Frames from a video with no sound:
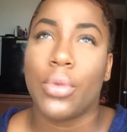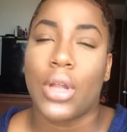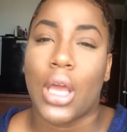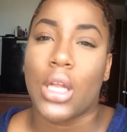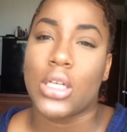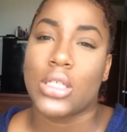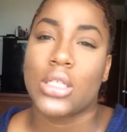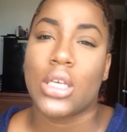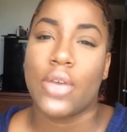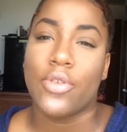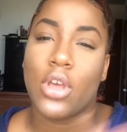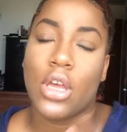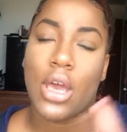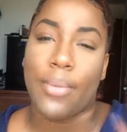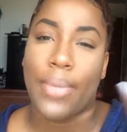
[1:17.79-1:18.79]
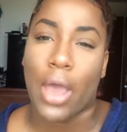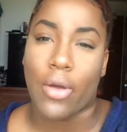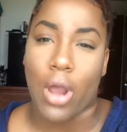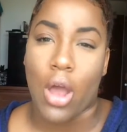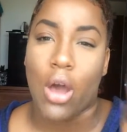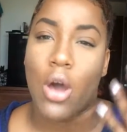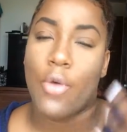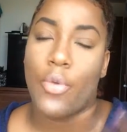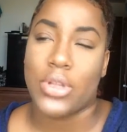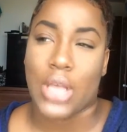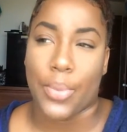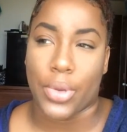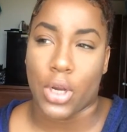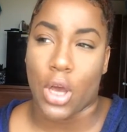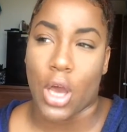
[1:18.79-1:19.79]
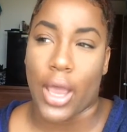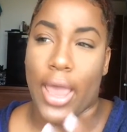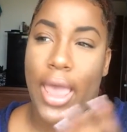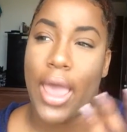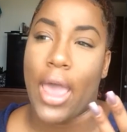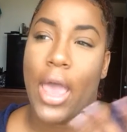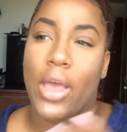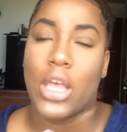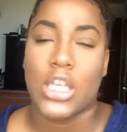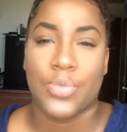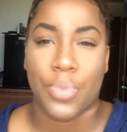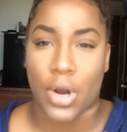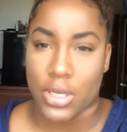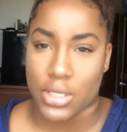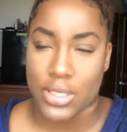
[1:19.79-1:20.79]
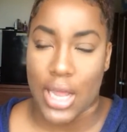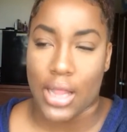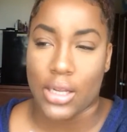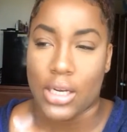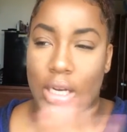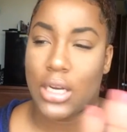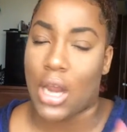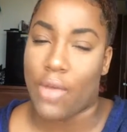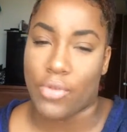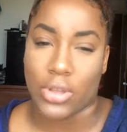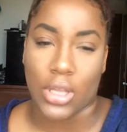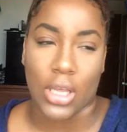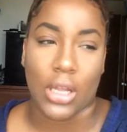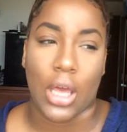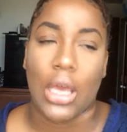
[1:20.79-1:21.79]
but like just give you a background of what type of dog I had, his personality and everything.